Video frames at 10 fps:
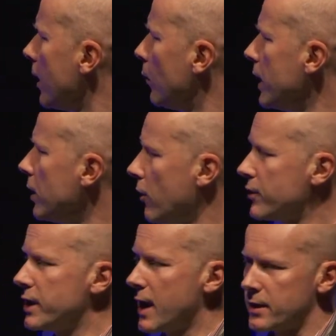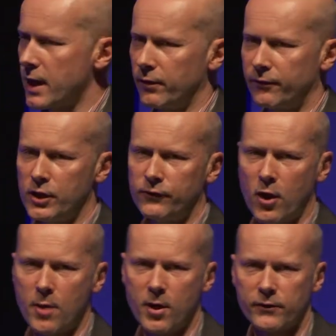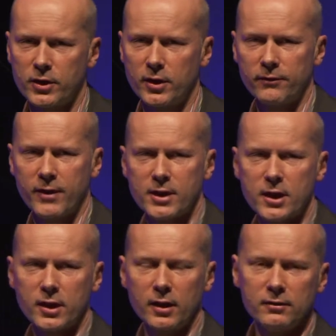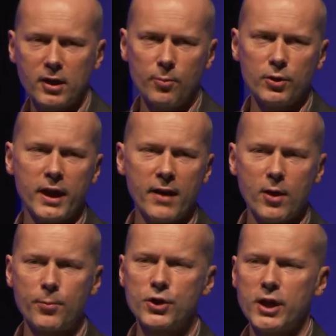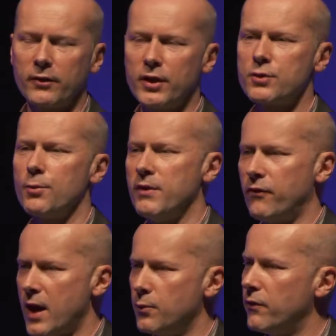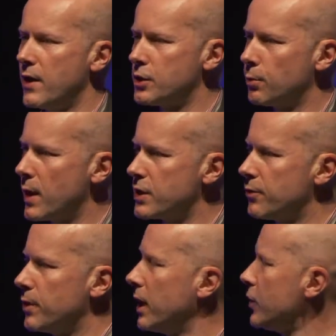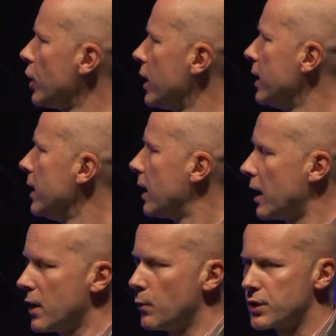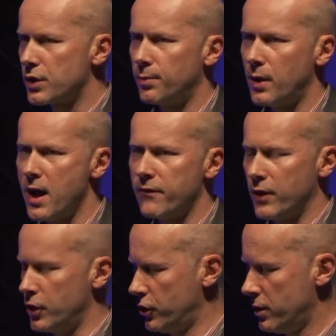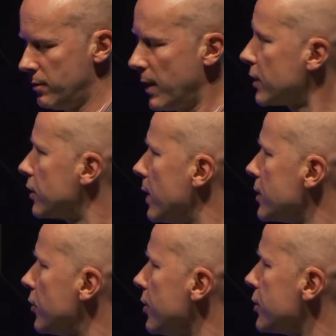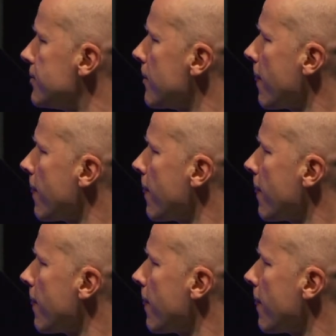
We obviously had to have a fish farm after the fantastic cardboard caviar project. This would be fed with vegetable waste from the kitchen and then would supply fish back to the restaurant.